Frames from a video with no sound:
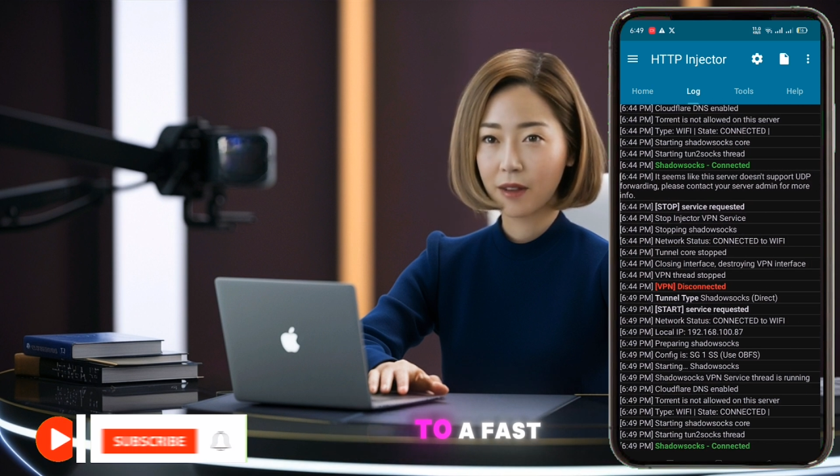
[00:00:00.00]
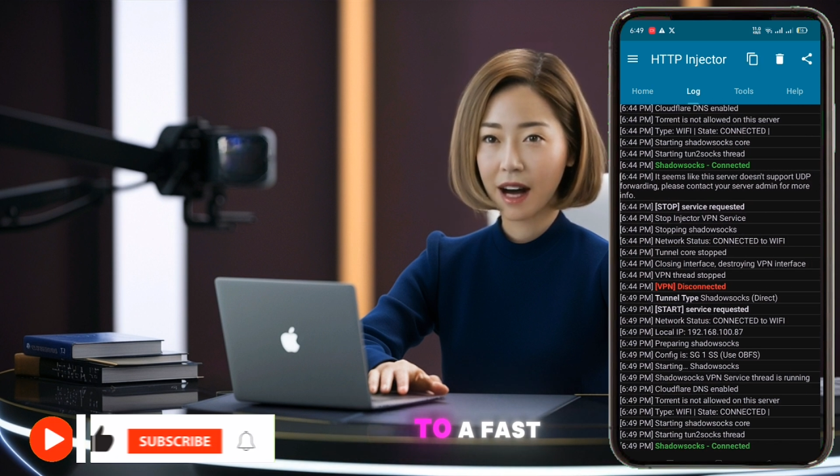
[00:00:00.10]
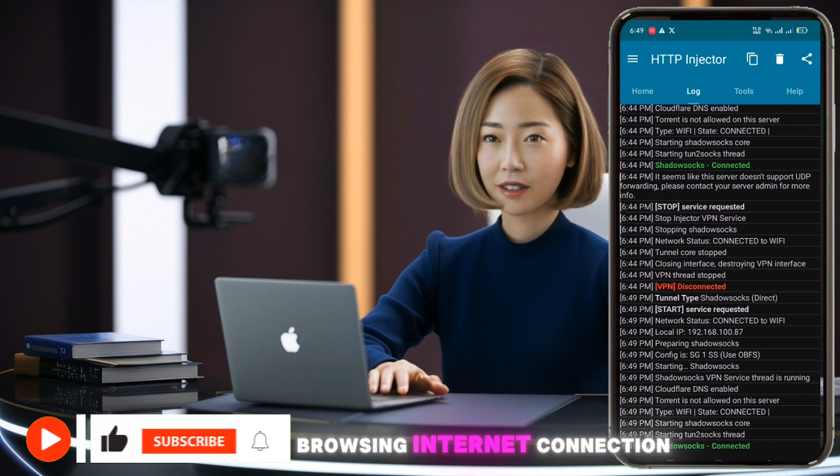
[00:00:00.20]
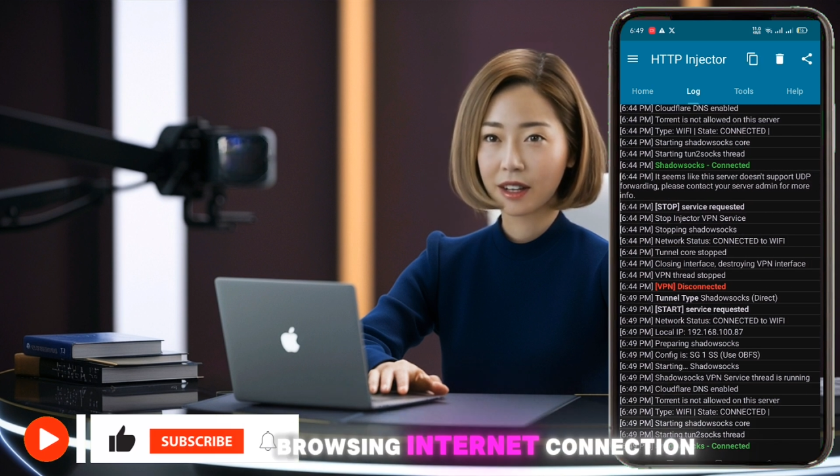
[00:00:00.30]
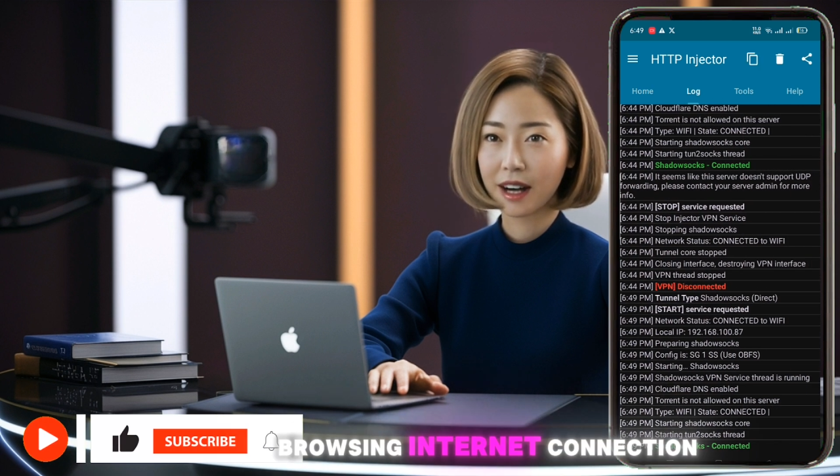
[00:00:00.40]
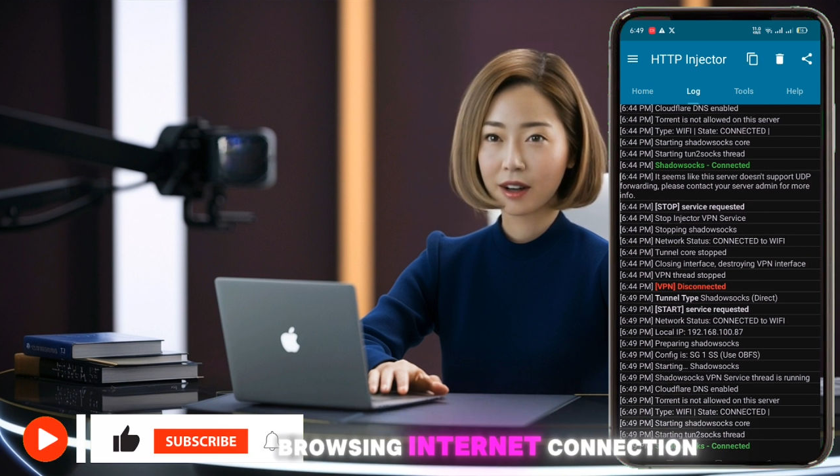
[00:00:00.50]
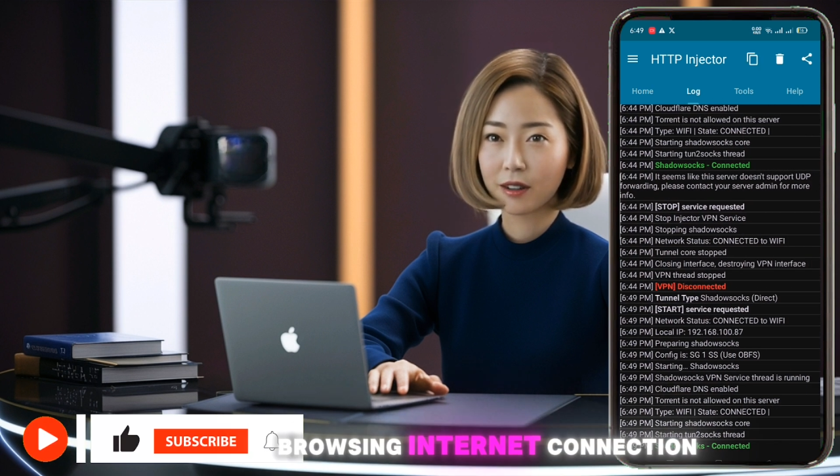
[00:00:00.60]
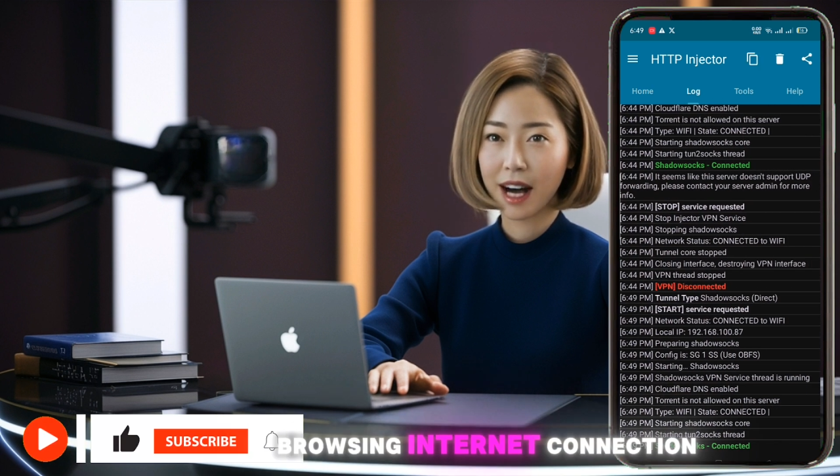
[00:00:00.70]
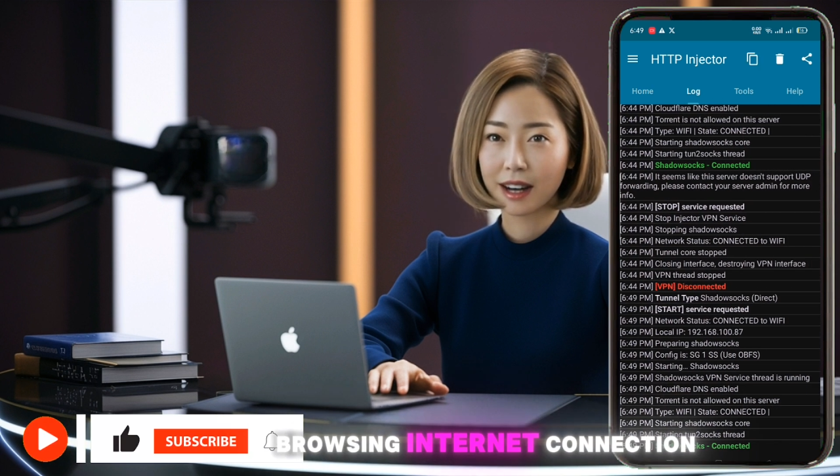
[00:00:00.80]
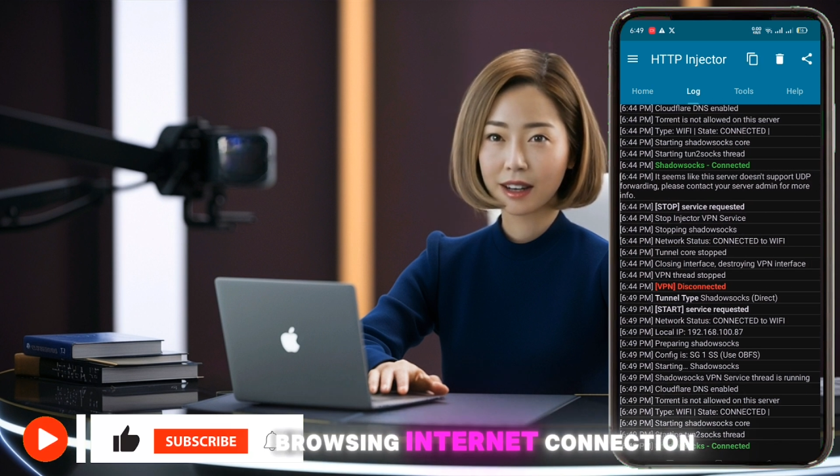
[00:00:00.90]
browsing
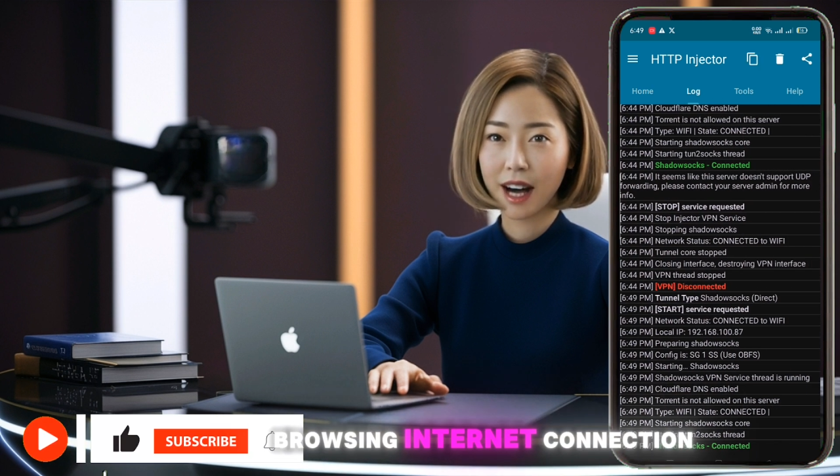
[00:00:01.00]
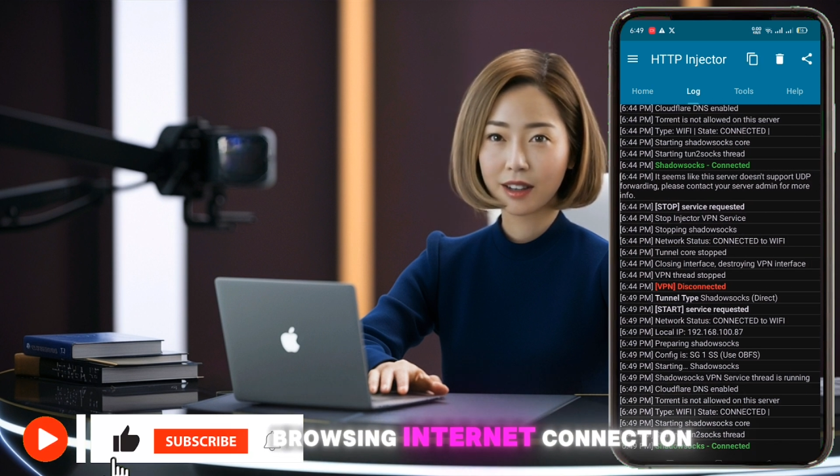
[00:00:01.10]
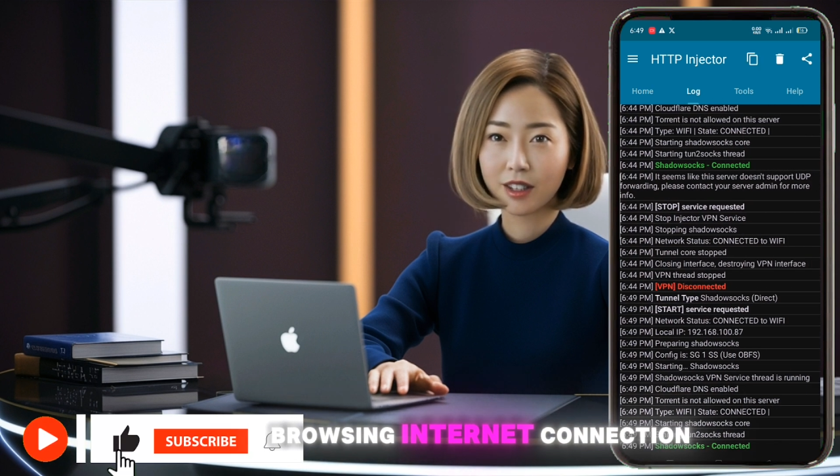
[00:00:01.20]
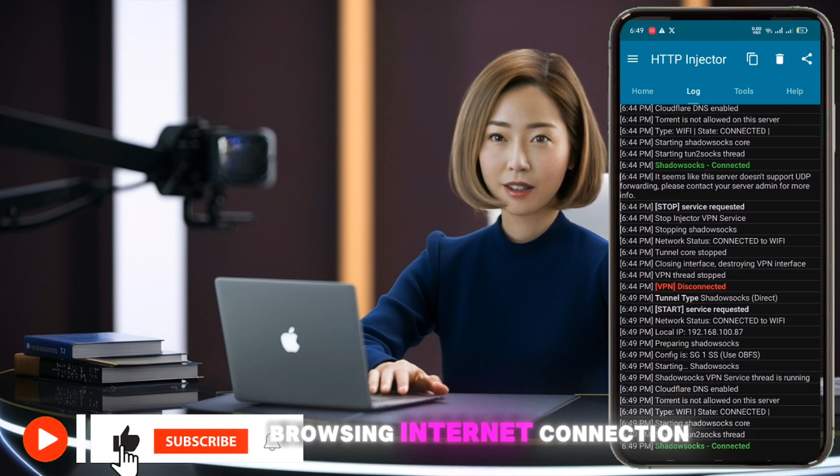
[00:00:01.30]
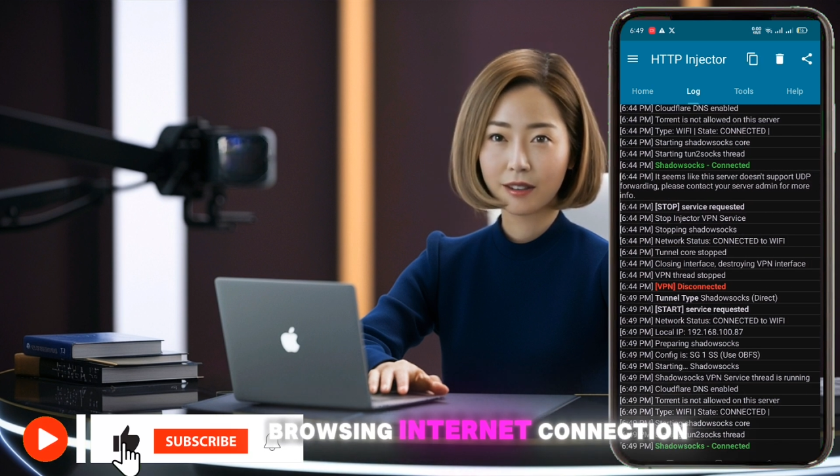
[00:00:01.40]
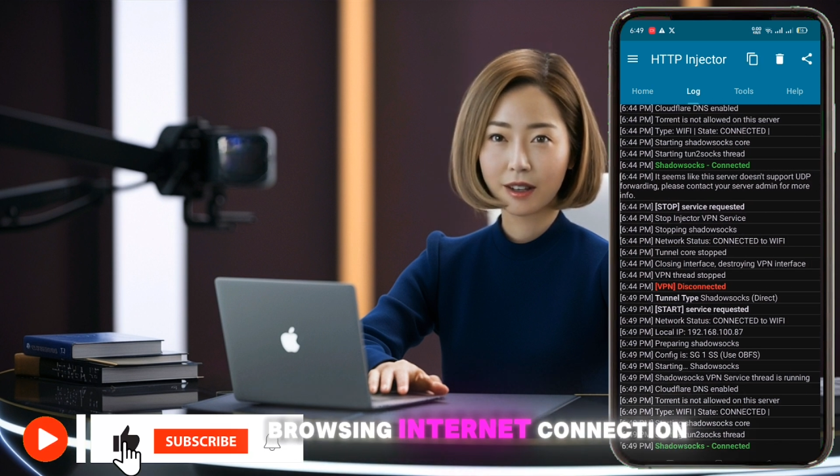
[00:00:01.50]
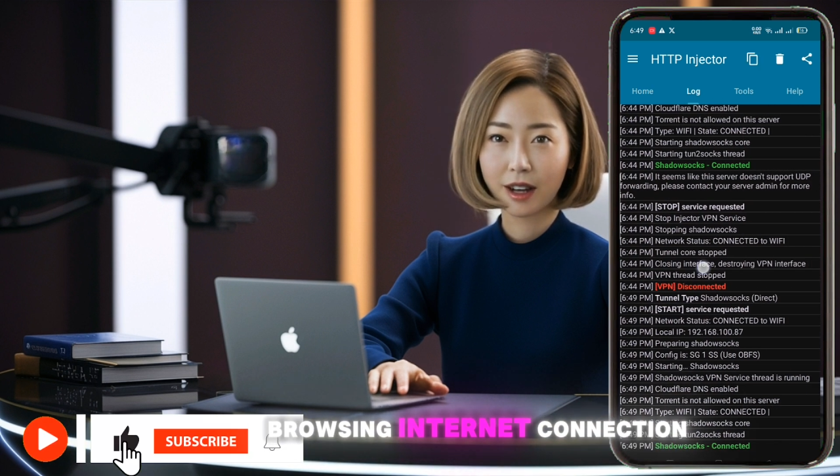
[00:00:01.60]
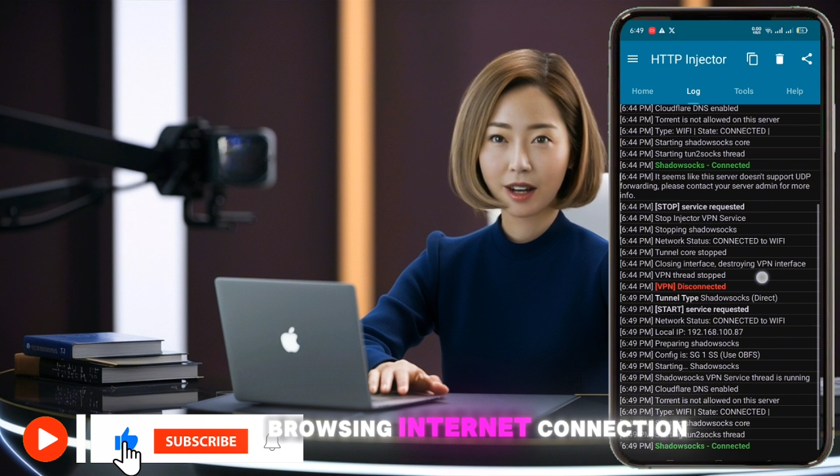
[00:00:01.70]
internet connection.